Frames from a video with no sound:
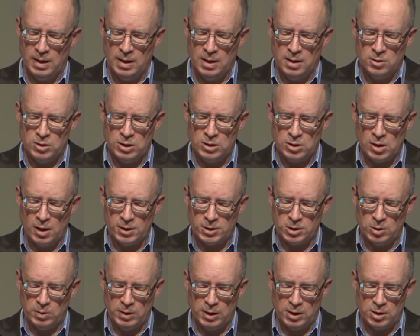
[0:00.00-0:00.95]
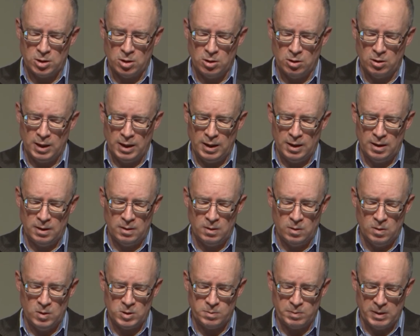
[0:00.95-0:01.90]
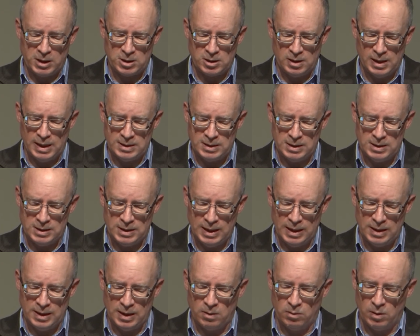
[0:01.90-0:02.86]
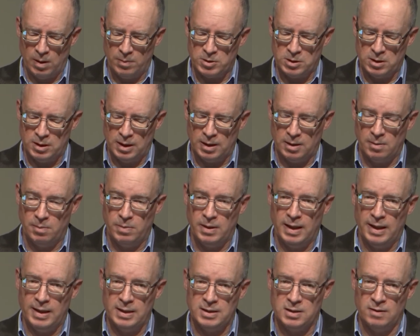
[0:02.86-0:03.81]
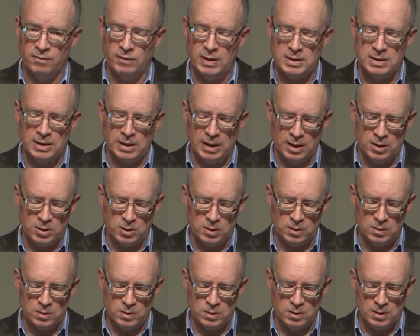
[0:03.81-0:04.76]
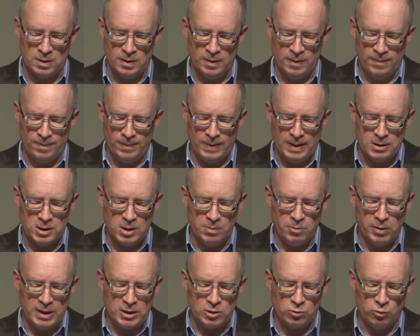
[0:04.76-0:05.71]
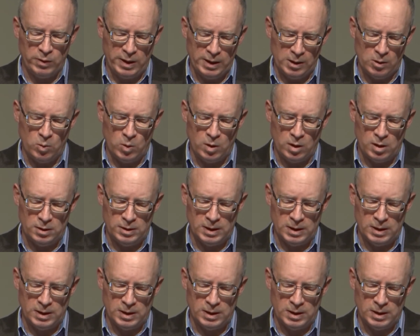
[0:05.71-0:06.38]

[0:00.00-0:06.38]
She's also an attorney who specializes in anti-corruption and compliance investigations. She brings real-world